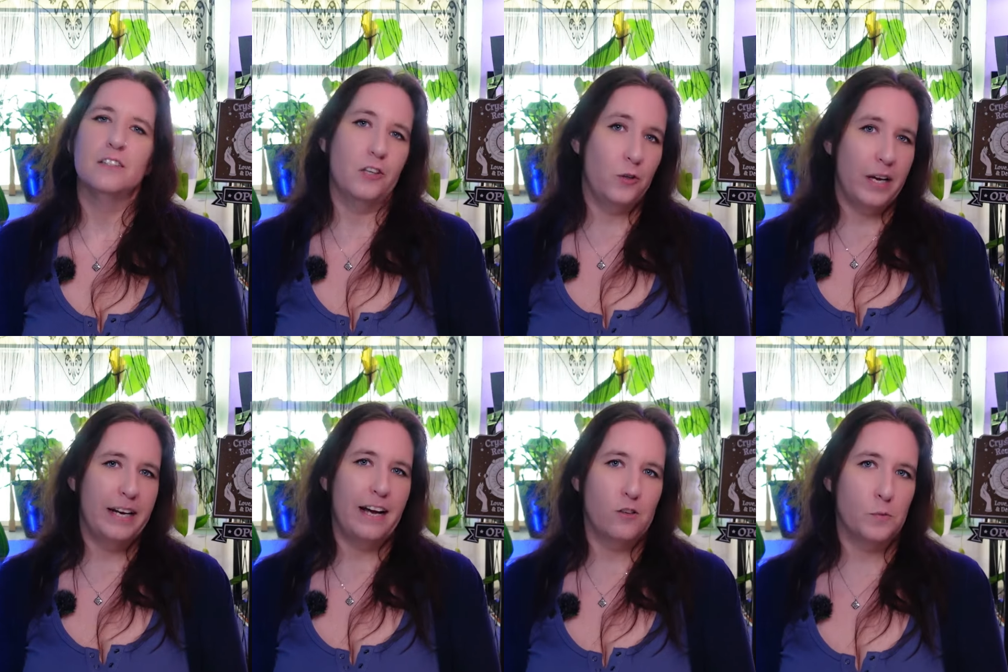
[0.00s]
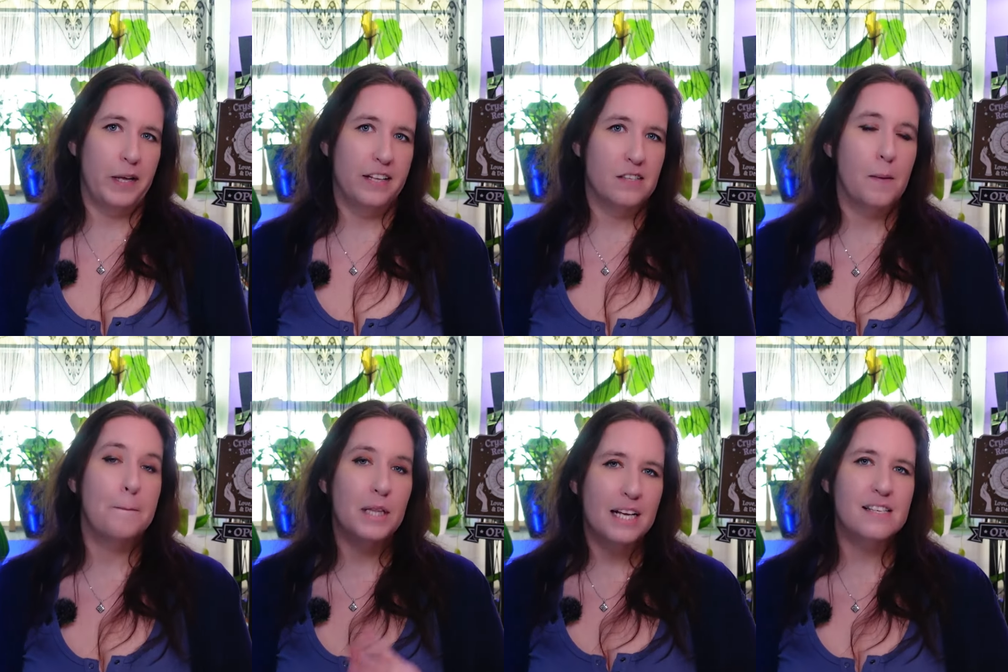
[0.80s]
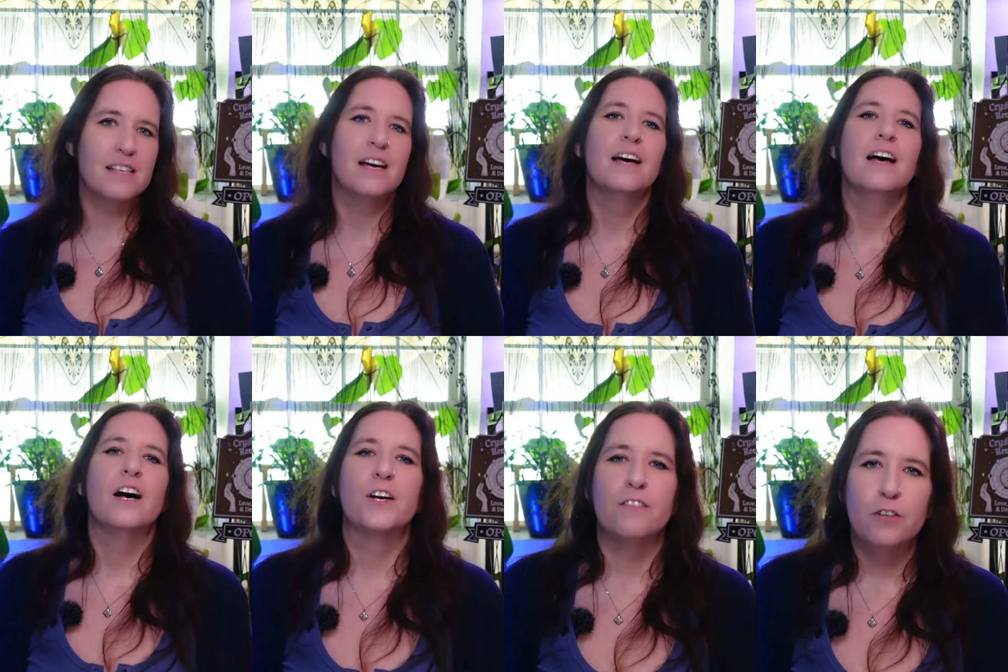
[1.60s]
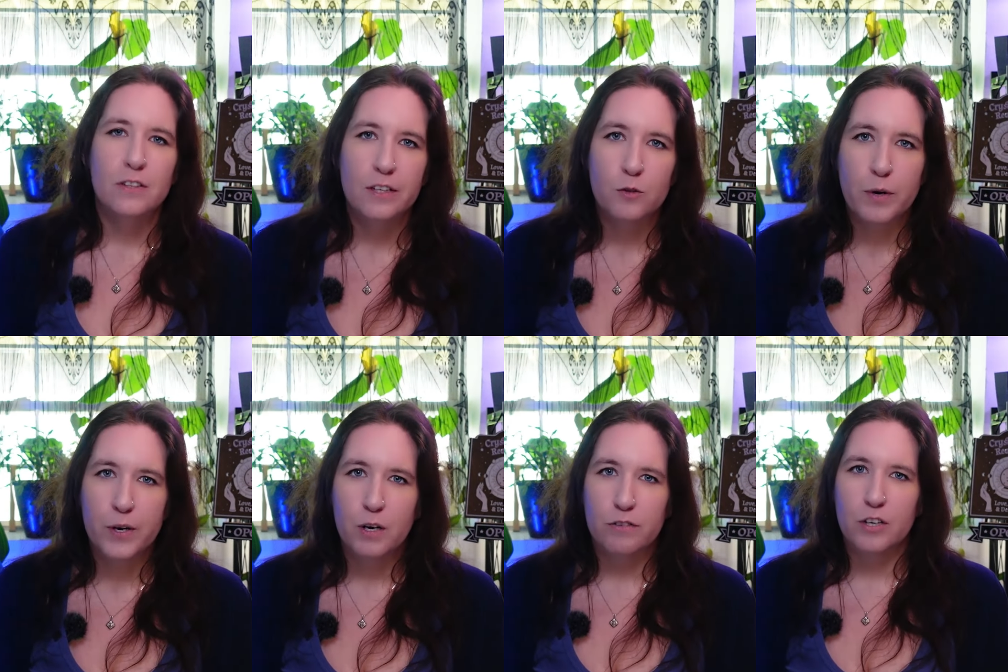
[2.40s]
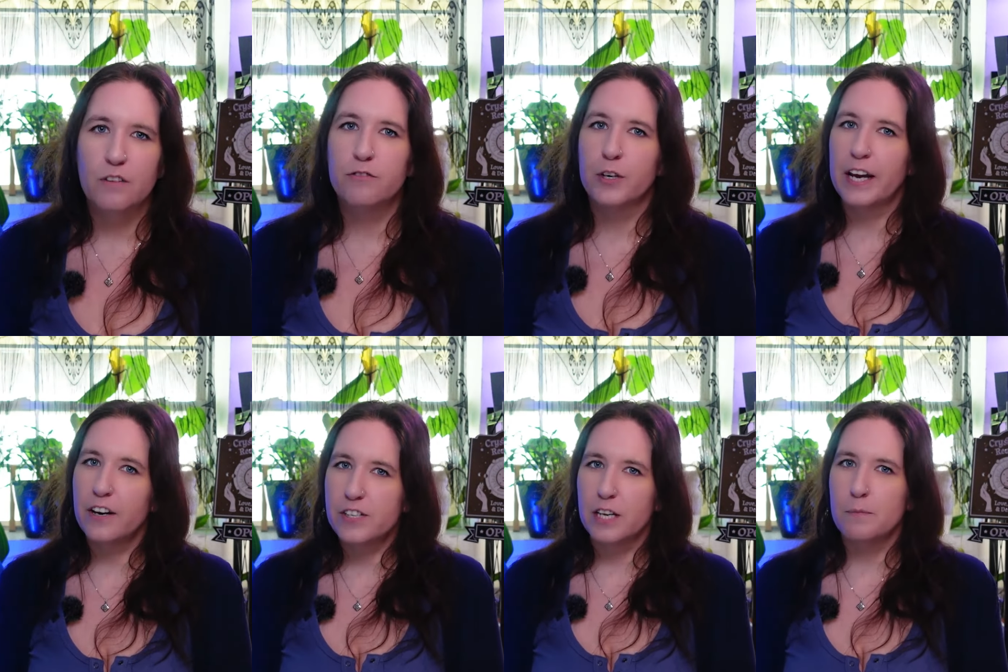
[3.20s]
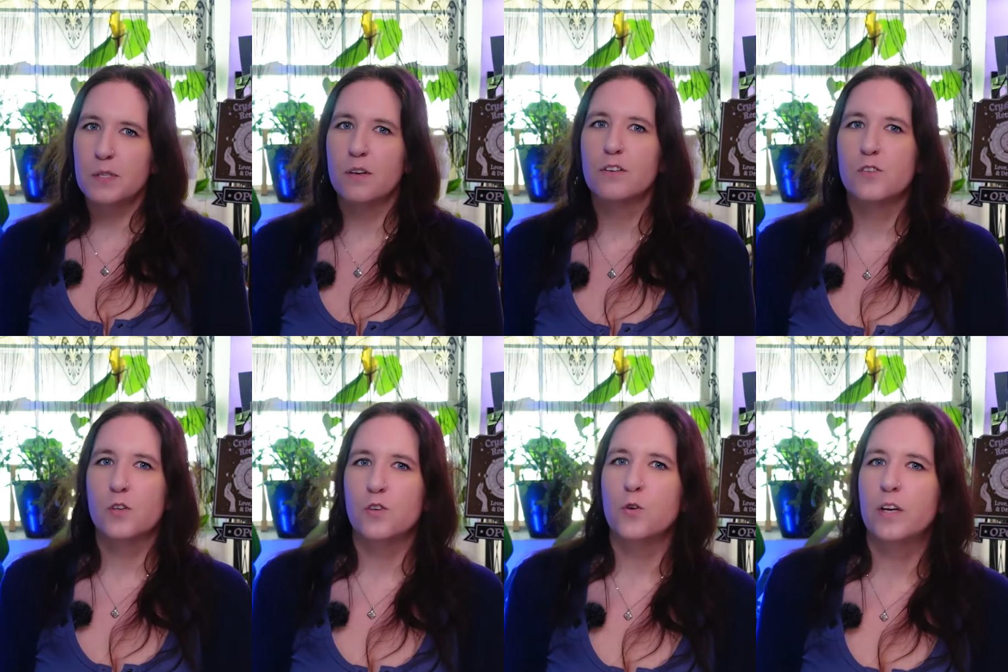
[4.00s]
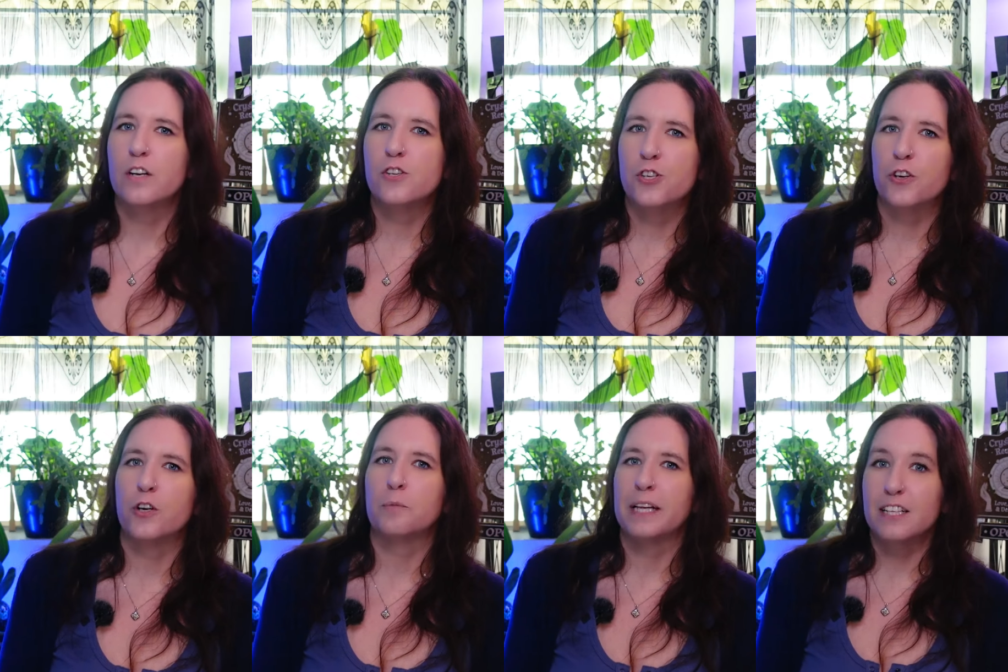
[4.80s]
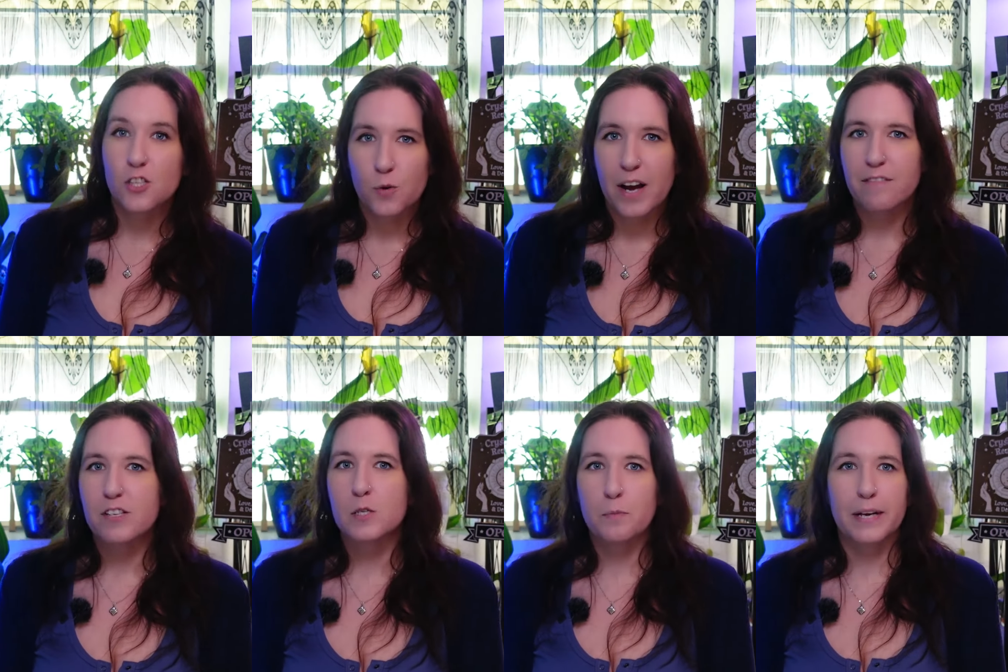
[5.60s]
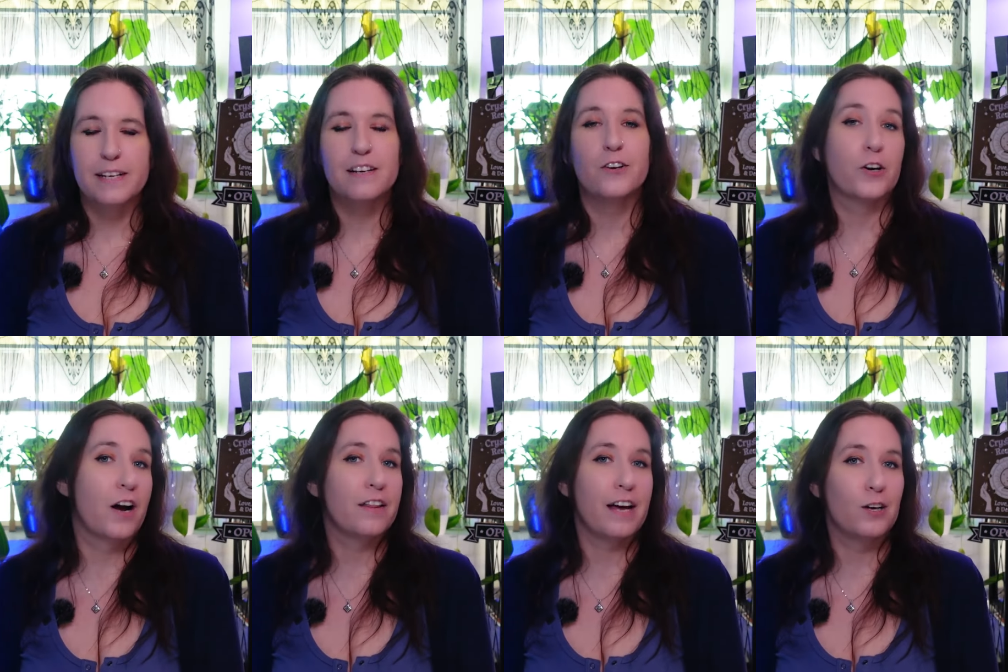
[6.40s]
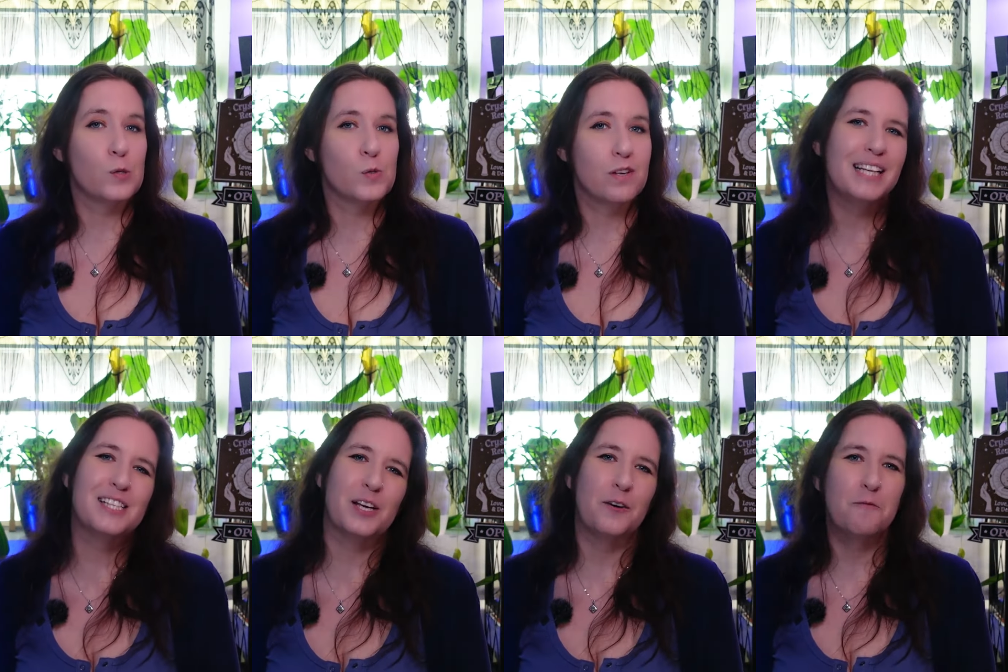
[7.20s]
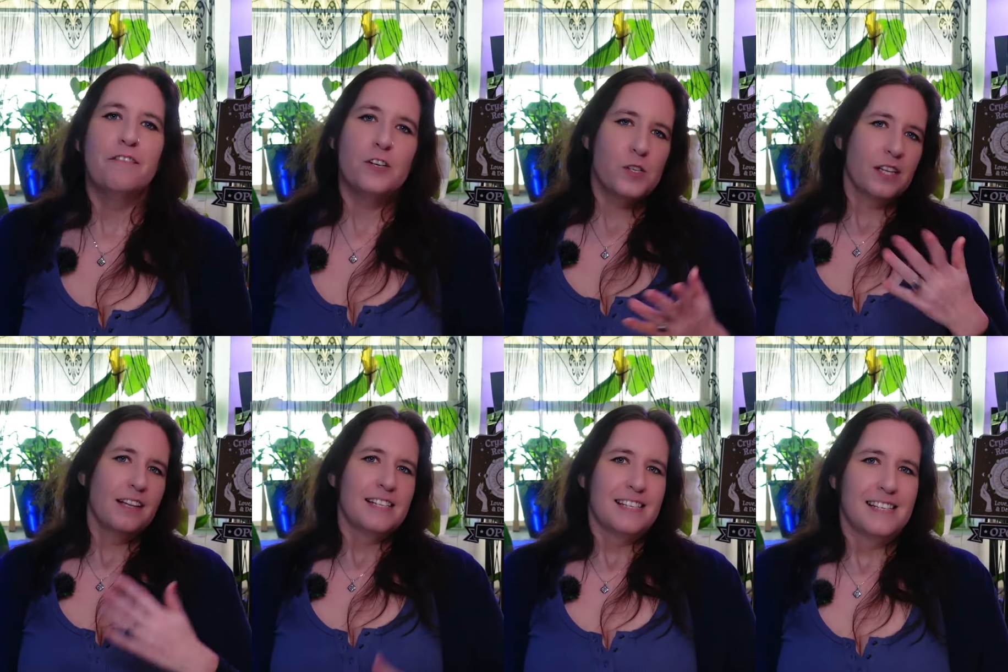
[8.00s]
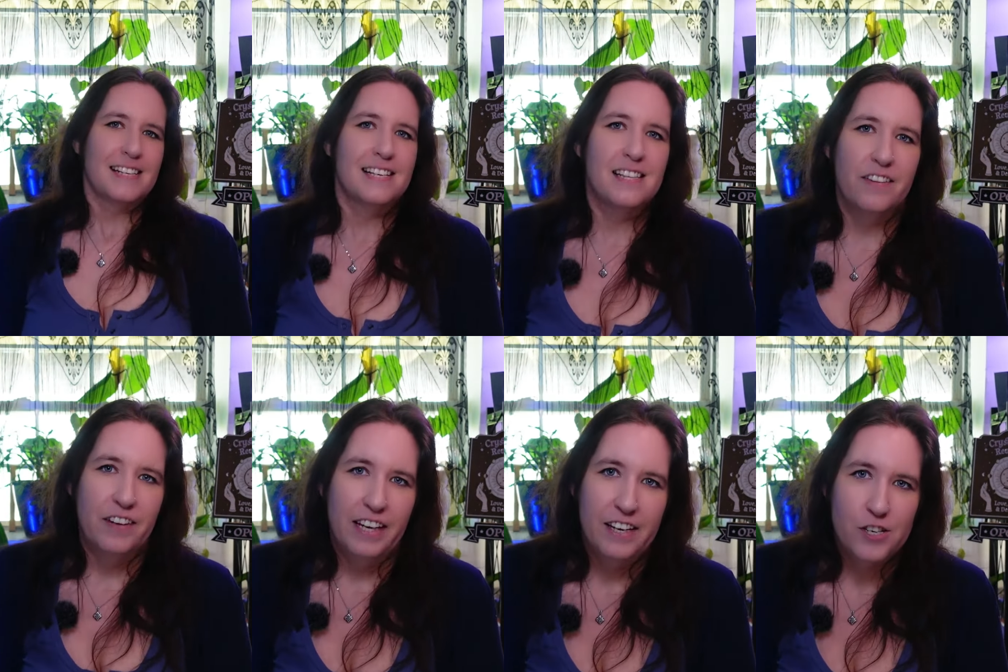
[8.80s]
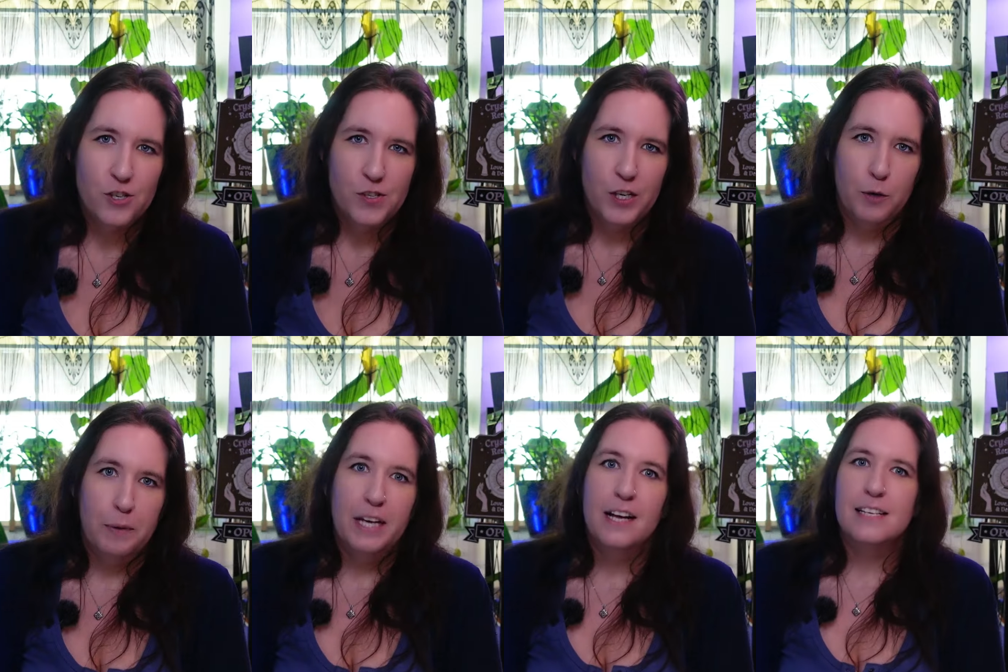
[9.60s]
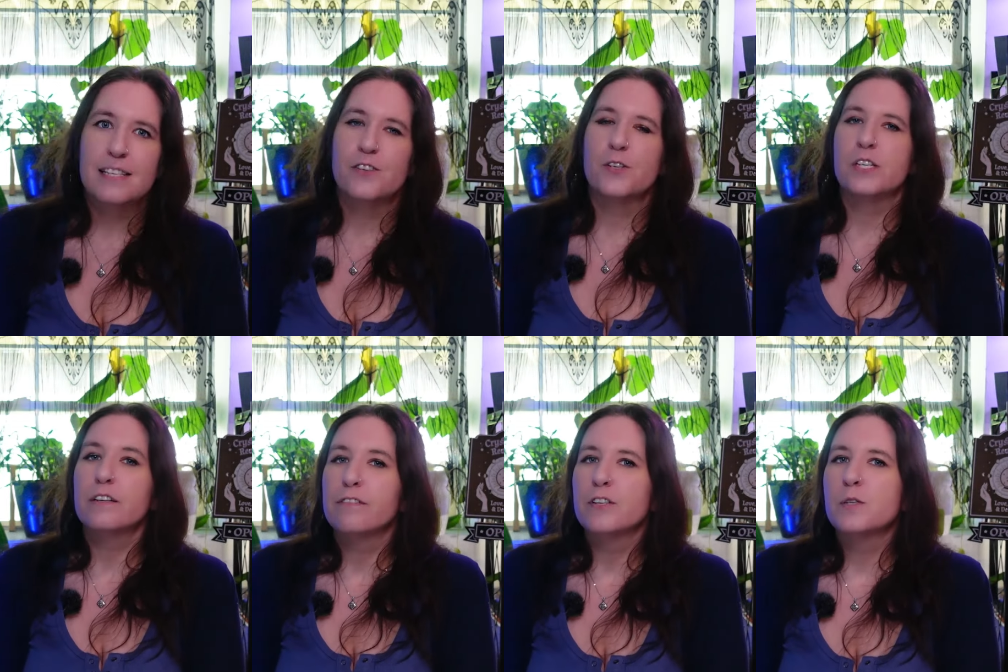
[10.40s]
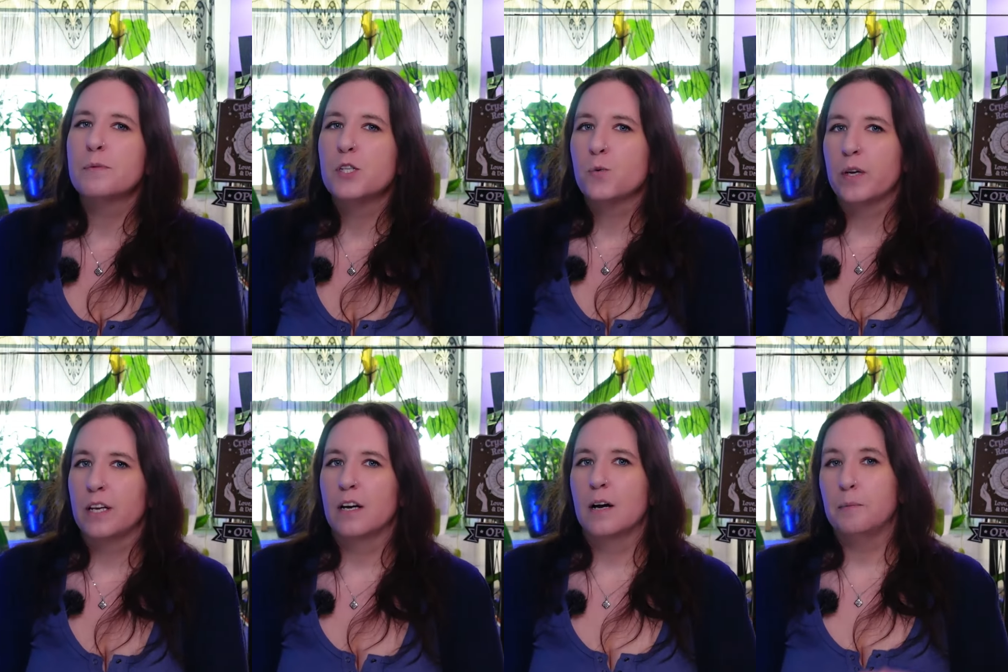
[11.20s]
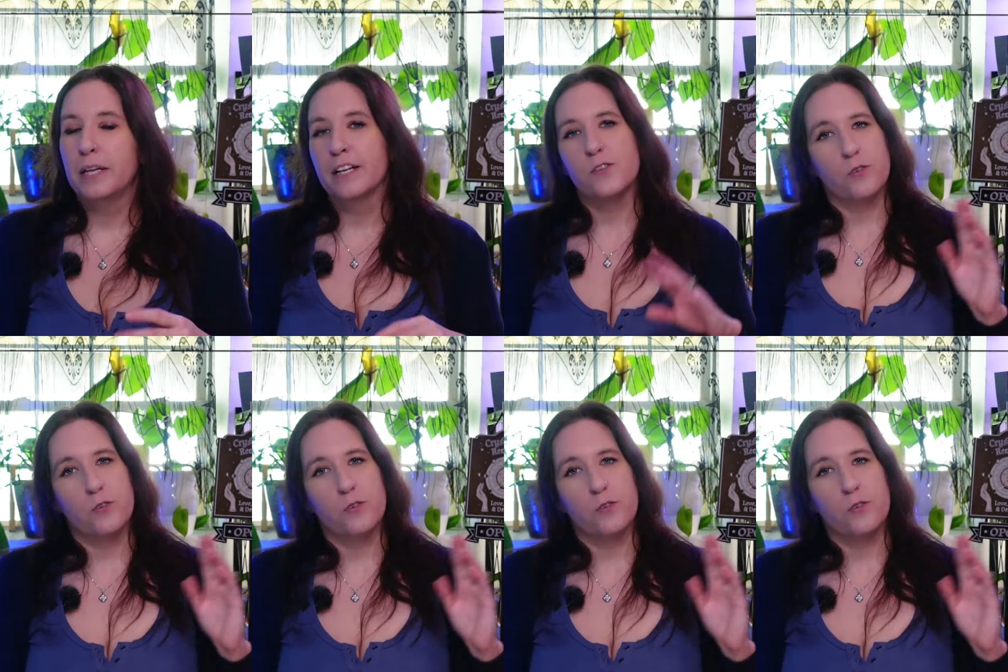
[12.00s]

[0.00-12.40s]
low light houseplants. Plus, I'll give you a little run over for care tips so you can ensure your plants thrive despite your goth house. Let's go. First, let's discuss living conditions here, because there's a difference between a plant